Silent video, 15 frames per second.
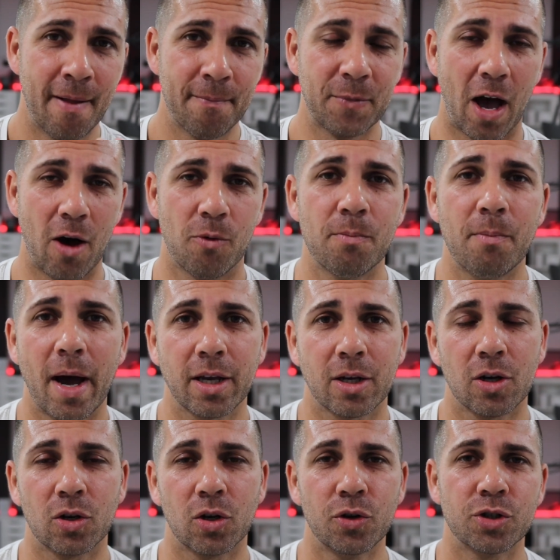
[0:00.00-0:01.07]
Now my
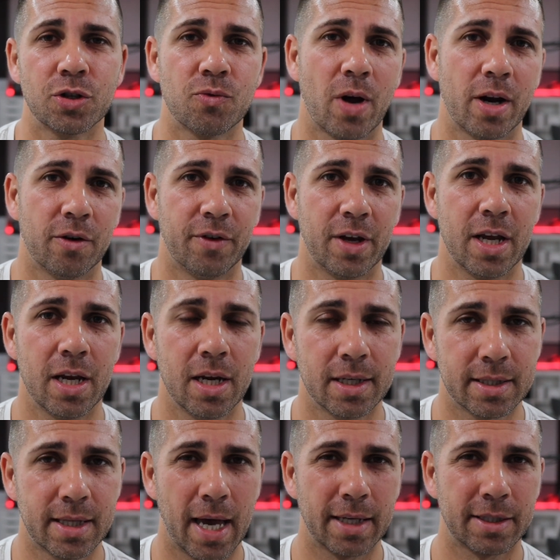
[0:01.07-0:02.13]
conclusion right over here
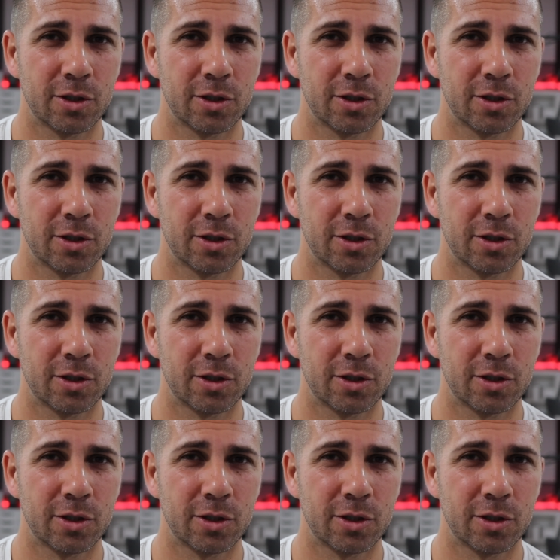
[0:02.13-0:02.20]
is that